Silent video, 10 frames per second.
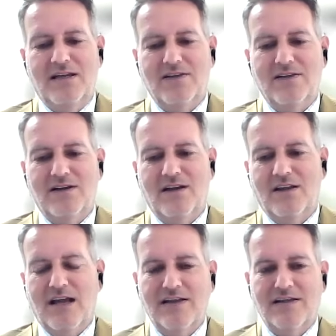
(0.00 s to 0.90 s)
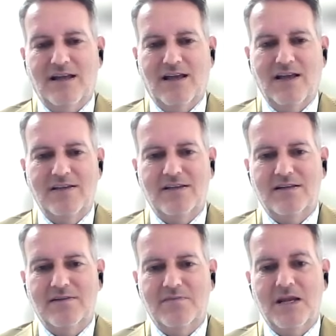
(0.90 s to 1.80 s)
And certainly that's the case
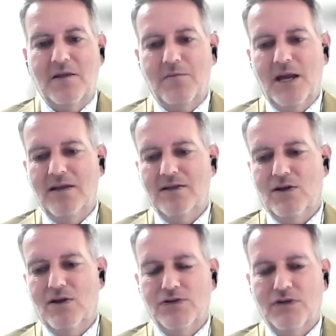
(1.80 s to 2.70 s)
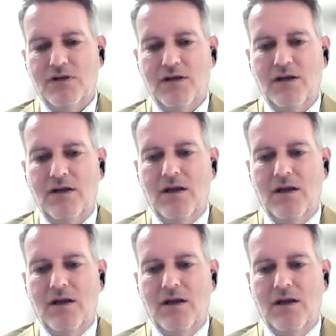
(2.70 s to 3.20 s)
that's being made constantly.